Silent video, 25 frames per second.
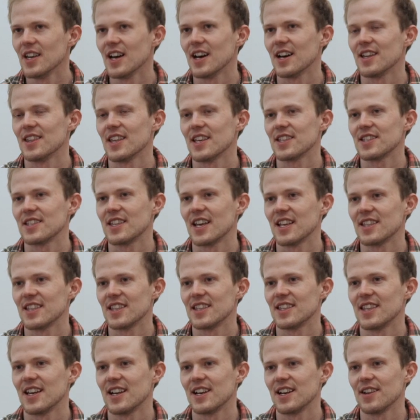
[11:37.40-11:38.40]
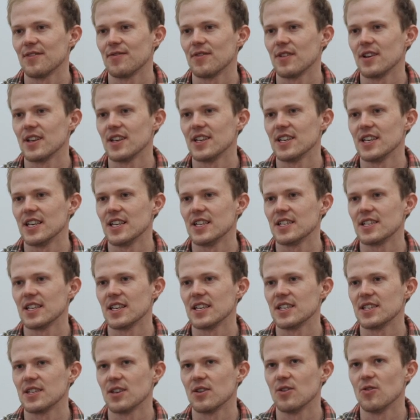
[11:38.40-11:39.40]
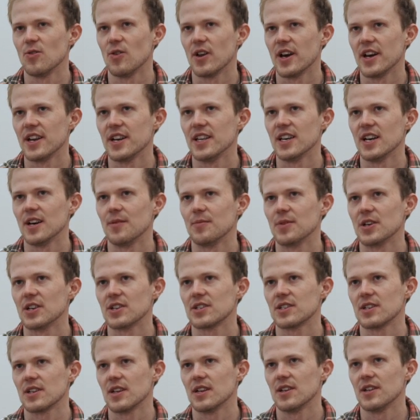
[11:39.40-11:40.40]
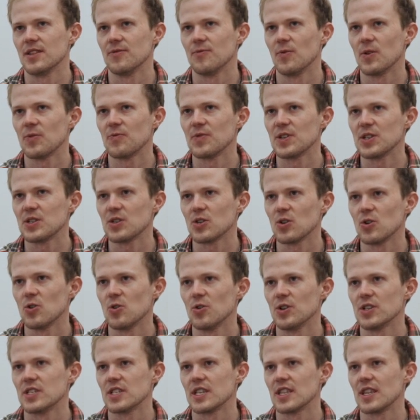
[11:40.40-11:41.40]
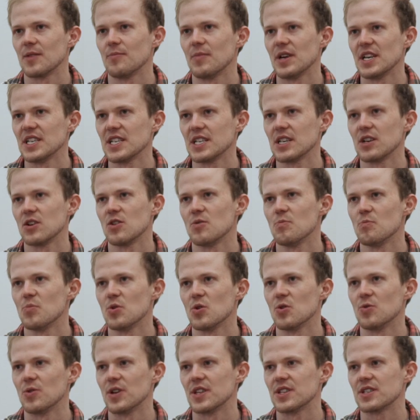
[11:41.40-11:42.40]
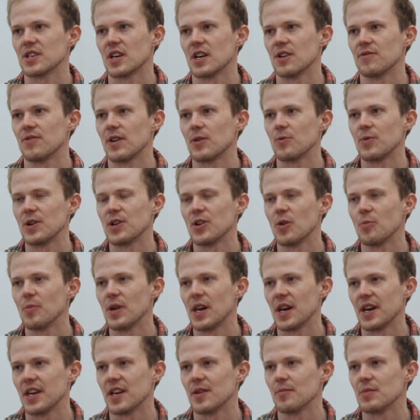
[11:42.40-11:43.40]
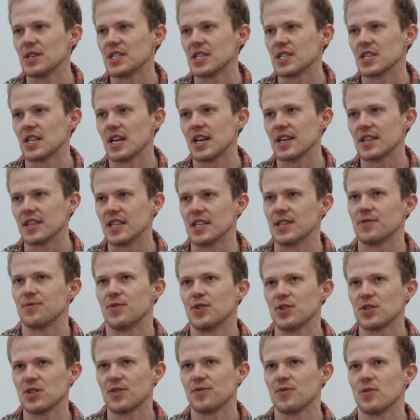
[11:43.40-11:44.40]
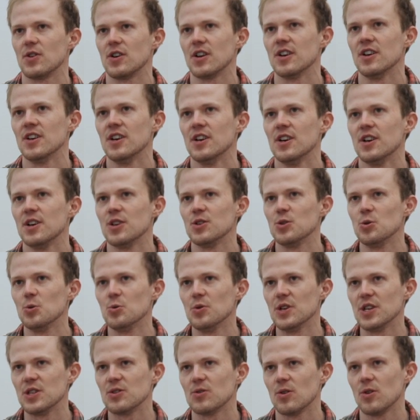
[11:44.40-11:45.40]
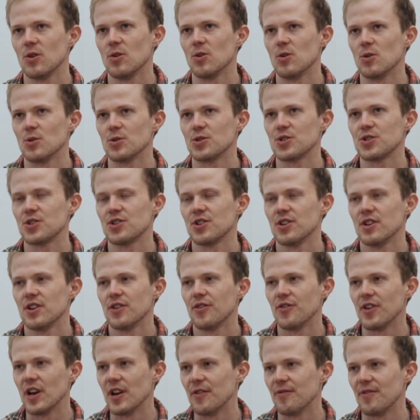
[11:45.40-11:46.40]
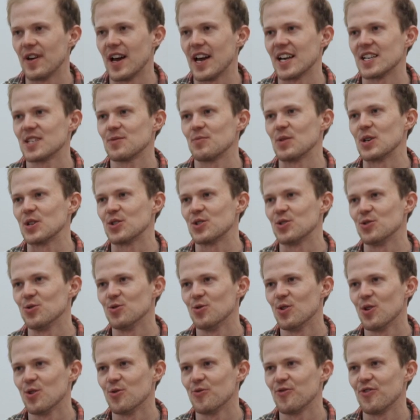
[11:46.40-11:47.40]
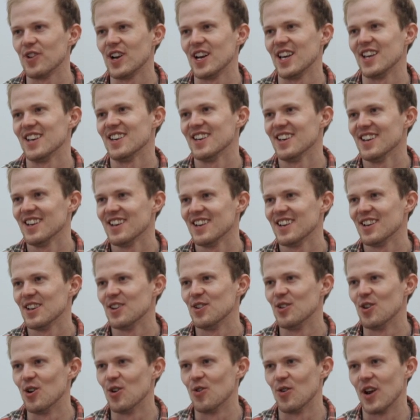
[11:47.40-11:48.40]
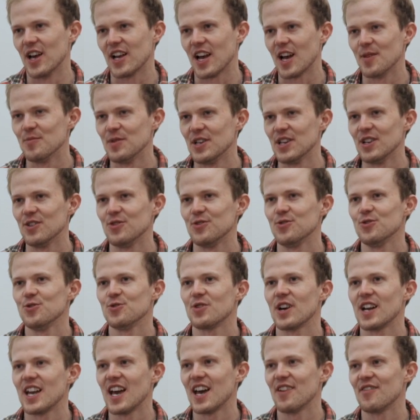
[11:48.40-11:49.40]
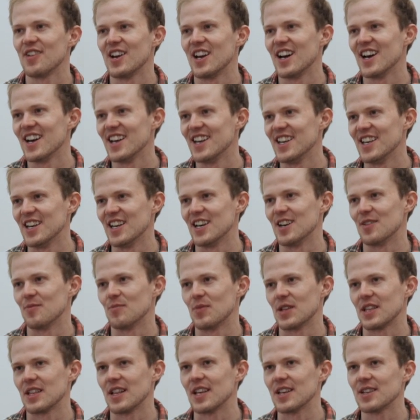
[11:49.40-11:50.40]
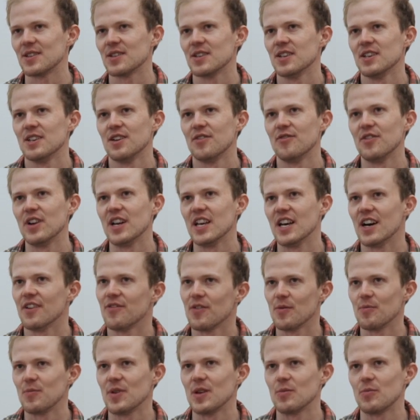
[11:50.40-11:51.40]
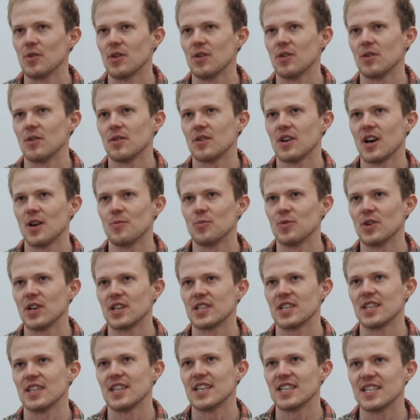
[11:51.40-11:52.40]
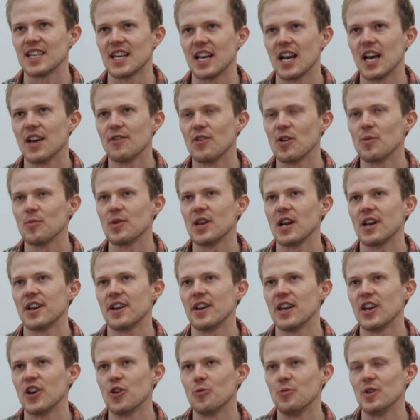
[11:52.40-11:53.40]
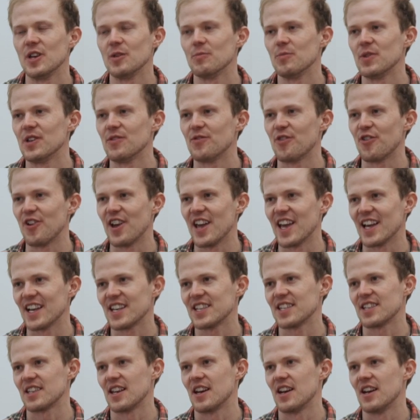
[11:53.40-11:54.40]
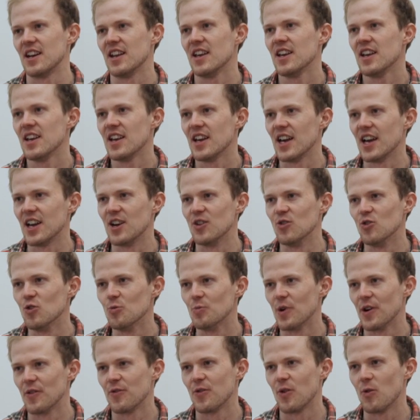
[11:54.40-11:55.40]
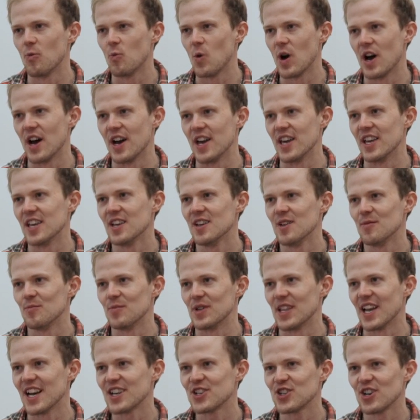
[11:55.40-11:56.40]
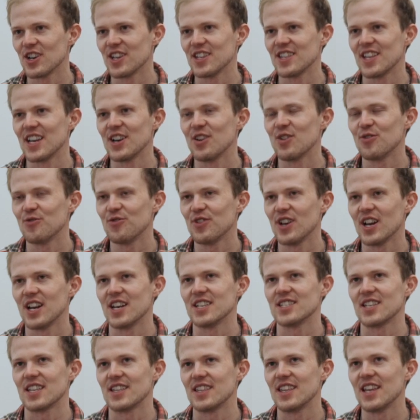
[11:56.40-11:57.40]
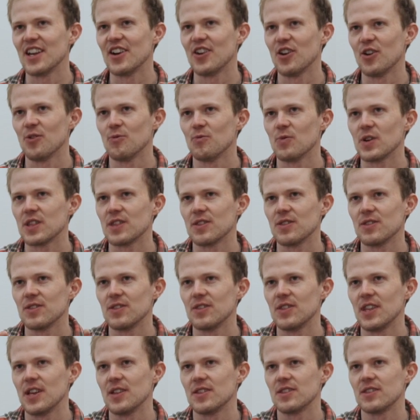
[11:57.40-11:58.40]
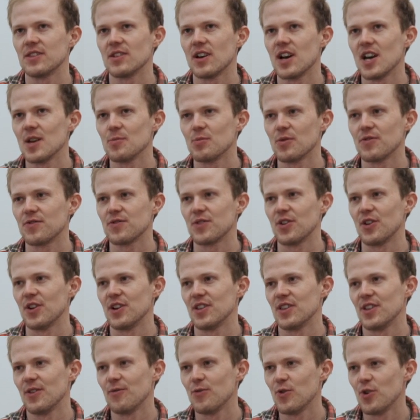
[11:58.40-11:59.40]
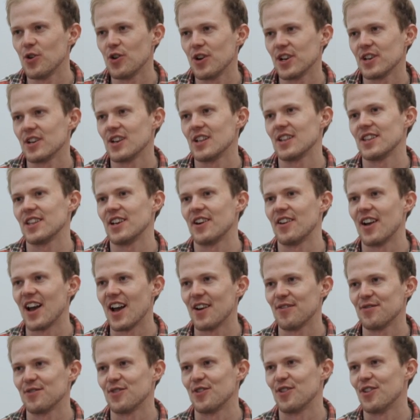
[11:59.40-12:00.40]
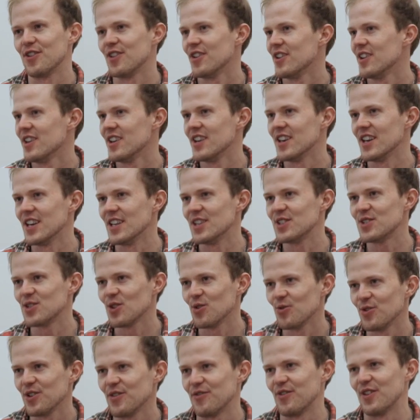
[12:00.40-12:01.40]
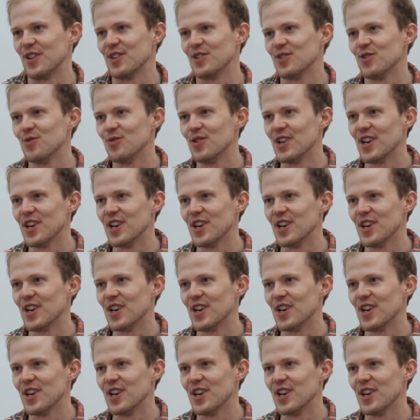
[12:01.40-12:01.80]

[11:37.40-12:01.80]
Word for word: yeah, that that that definitely is, is the whole idea because what we saw is that the basic components, kind of like when you're building a business like this, first of all, you need to launch really fast because you don't really no, like, I mean, you can have an idea, but like really often people come to us and they say, I want to build an Airbnb for X and, and Uber for Y. But actually they don't realize that they're, what the type of their, the vertical they're after, it's so different.